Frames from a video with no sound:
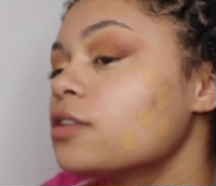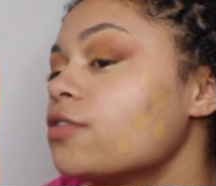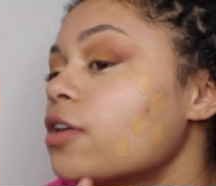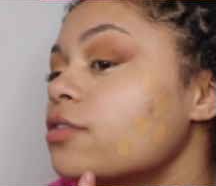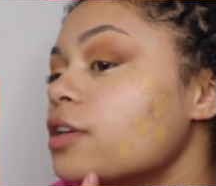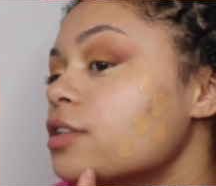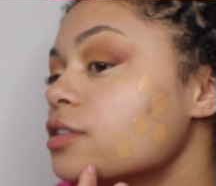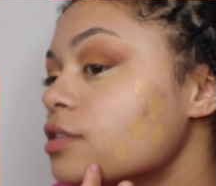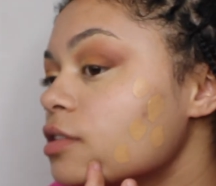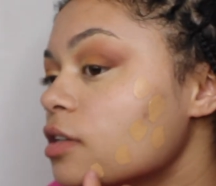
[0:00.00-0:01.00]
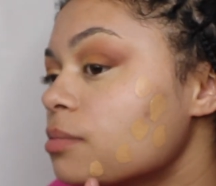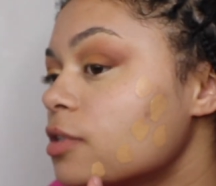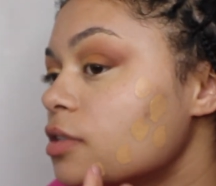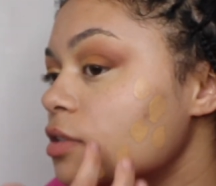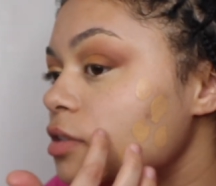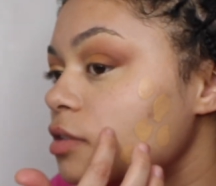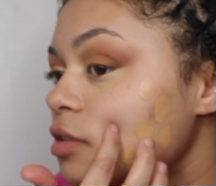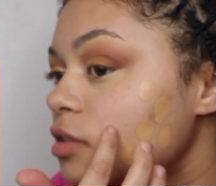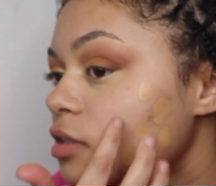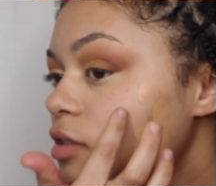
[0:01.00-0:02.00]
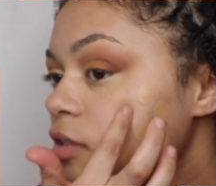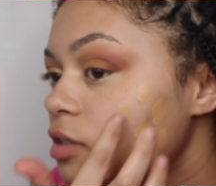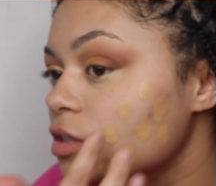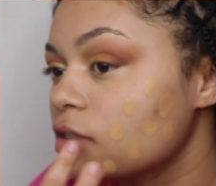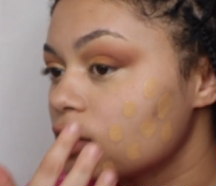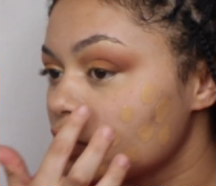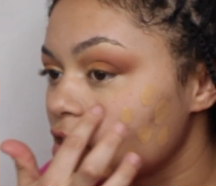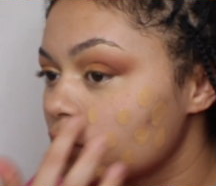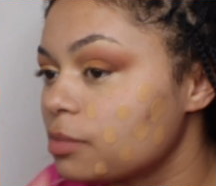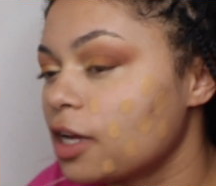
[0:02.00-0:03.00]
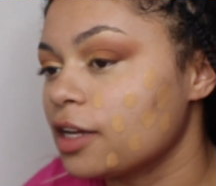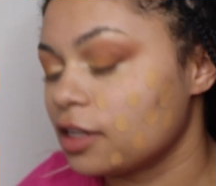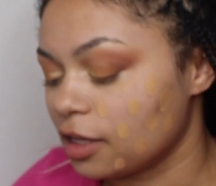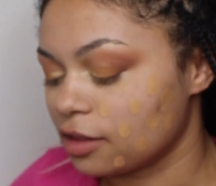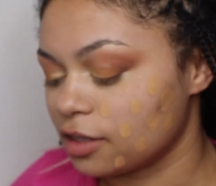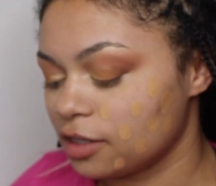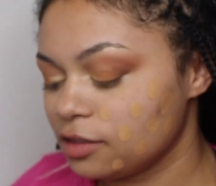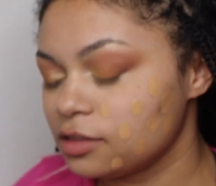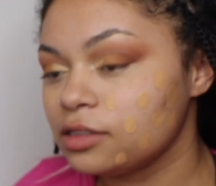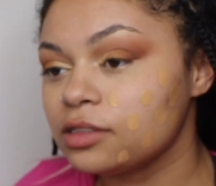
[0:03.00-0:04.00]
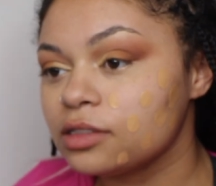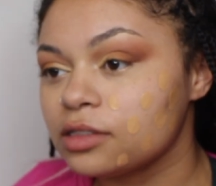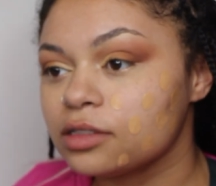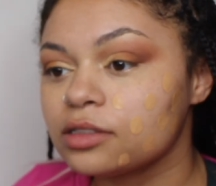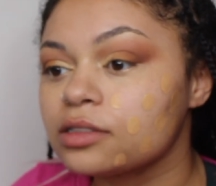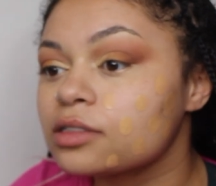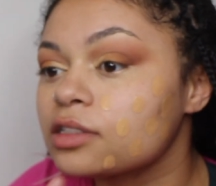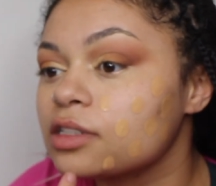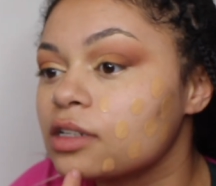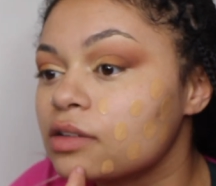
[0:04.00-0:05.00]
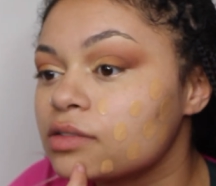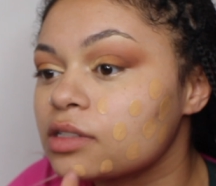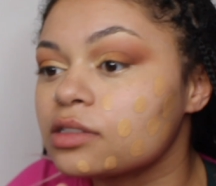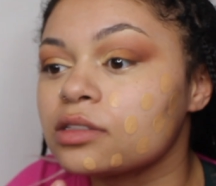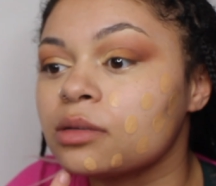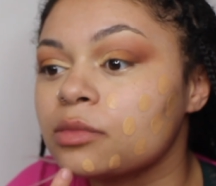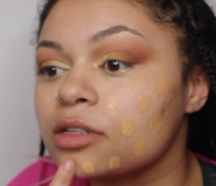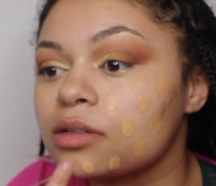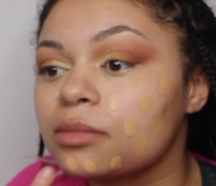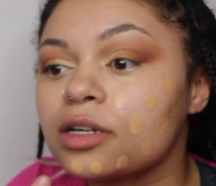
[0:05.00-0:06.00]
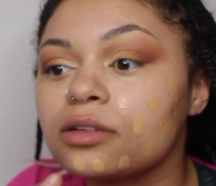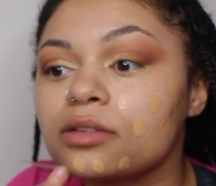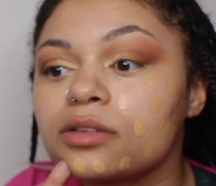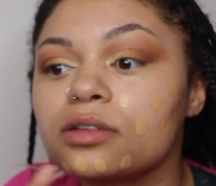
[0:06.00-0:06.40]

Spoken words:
a foundation sample, I'll apply it like this, just because I have such a limited amount.